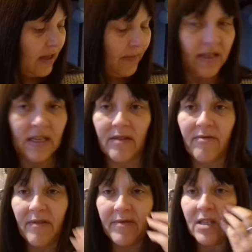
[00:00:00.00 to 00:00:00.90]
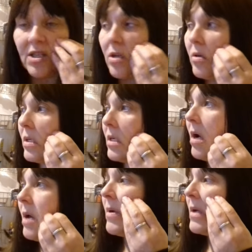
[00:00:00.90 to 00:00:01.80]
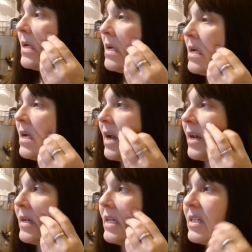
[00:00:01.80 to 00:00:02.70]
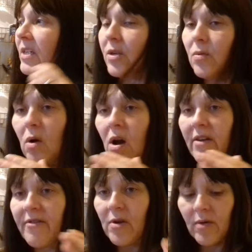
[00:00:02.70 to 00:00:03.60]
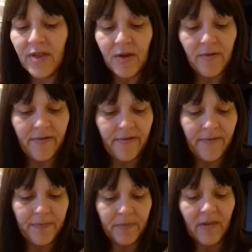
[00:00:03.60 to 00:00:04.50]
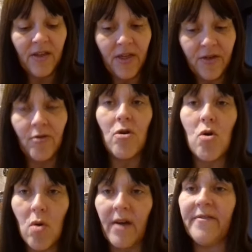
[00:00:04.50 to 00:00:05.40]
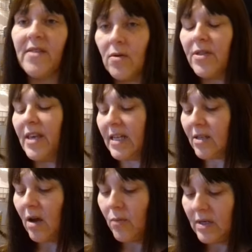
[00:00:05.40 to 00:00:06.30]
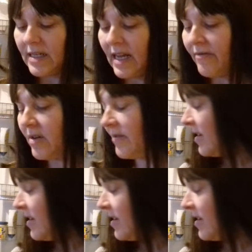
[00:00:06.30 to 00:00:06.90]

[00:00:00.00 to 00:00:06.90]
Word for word: I've been sitting around for such a long time and I needed to work for you a few, through a few things that I wanted to get rid of.